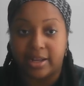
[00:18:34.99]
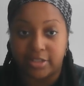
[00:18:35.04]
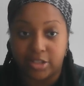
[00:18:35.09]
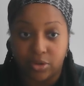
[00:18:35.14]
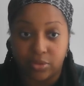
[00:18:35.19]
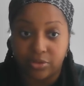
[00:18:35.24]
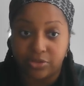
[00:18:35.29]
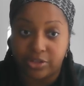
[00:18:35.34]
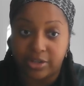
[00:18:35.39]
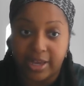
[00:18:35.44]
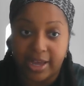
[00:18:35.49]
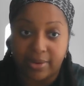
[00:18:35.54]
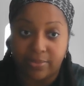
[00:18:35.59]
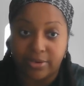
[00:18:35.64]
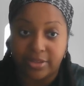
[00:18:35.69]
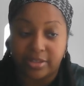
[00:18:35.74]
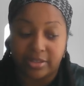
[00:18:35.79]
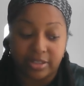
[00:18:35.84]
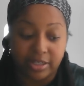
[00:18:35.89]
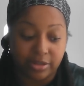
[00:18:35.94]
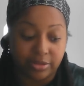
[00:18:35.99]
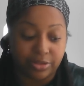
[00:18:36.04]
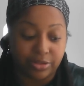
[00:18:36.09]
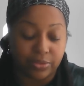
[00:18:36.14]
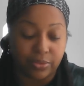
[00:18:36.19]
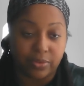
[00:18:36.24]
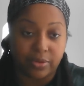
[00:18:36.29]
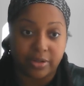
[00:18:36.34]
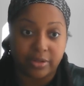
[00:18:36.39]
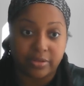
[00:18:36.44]
I told you that with the Ten of
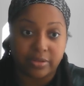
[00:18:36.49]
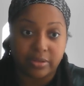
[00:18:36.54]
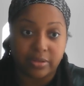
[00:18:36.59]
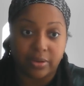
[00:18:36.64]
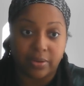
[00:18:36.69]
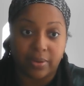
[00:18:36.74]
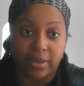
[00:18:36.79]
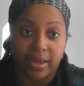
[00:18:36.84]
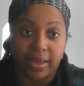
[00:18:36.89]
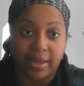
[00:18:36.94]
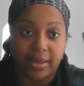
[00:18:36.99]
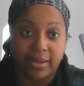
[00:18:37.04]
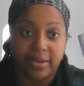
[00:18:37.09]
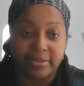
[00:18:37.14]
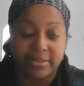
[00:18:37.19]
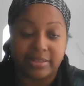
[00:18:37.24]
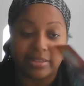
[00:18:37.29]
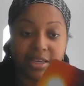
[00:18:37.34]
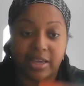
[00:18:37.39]
Swords, okay?